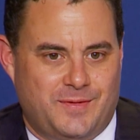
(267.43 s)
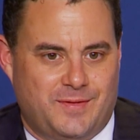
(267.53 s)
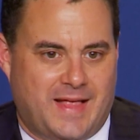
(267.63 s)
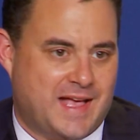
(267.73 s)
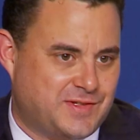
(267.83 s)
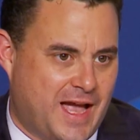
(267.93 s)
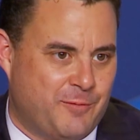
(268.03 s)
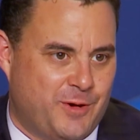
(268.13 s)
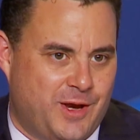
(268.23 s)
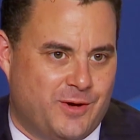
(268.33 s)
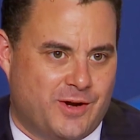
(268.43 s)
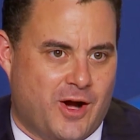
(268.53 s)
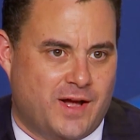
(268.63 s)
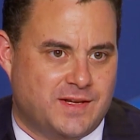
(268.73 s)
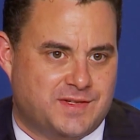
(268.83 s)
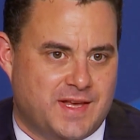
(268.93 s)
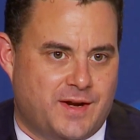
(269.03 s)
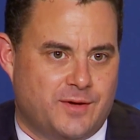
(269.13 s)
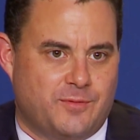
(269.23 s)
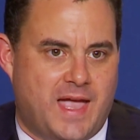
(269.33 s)
Last time we were here in the Honda
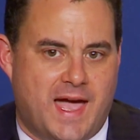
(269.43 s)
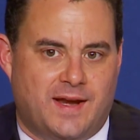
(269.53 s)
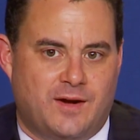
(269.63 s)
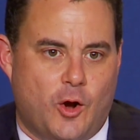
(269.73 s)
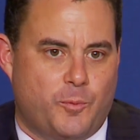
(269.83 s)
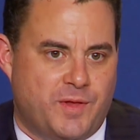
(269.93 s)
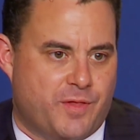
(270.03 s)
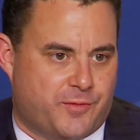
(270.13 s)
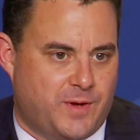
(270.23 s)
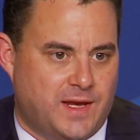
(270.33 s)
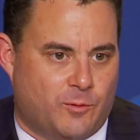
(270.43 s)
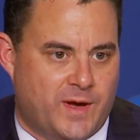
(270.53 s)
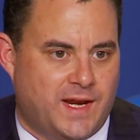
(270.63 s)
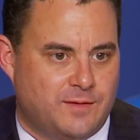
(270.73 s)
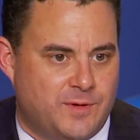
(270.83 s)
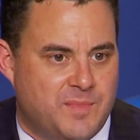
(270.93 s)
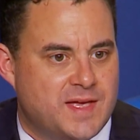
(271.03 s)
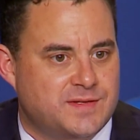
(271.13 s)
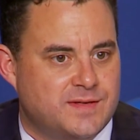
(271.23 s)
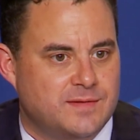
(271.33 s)
Center, we had an open 3 to win it. We
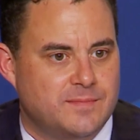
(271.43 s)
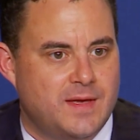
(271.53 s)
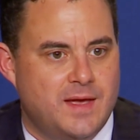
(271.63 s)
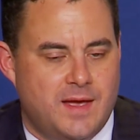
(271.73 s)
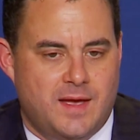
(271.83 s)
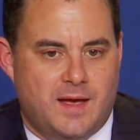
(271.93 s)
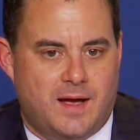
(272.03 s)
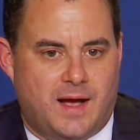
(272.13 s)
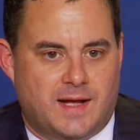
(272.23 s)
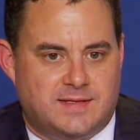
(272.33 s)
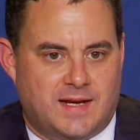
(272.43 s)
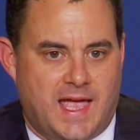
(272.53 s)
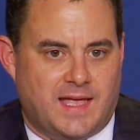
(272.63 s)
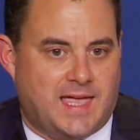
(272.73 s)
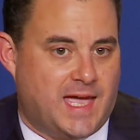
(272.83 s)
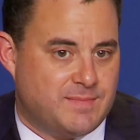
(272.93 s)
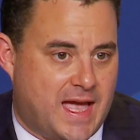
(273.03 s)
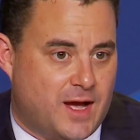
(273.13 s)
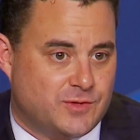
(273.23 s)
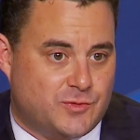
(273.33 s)
missed. Today it came
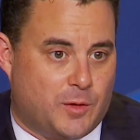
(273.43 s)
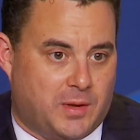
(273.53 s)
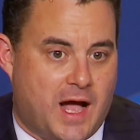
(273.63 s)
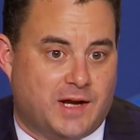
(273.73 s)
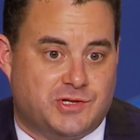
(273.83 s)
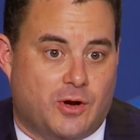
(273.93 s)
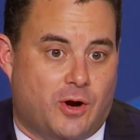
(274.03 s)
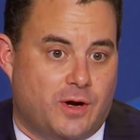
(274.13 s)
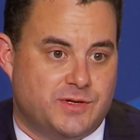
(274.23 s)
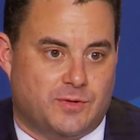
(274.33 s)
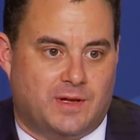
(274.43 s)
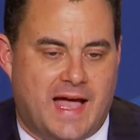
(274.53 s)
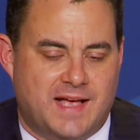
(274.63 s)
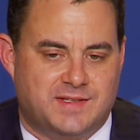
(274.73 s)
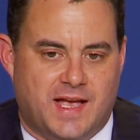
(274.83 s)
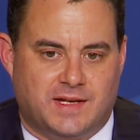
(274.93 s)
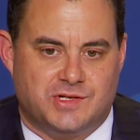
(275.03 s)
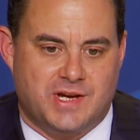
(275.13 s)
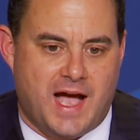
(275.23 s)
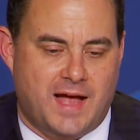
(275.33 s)
down to a block charge or a last-second
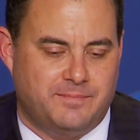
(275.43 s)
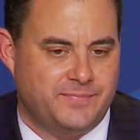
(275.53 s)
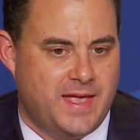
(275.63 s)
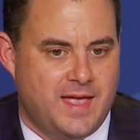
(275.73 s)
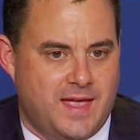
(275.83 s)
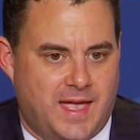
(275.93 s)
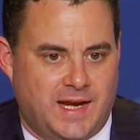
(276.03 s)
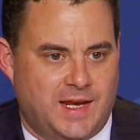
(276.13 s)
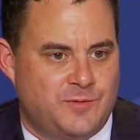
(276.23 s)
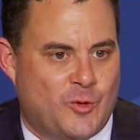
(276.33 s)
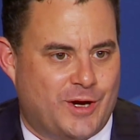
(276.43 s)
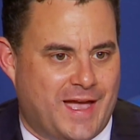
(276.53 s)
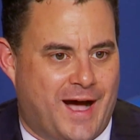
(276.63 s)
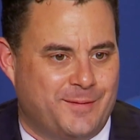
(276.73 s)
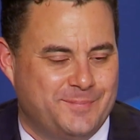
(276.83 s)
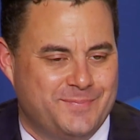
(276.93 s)
shot, and it didn't work out.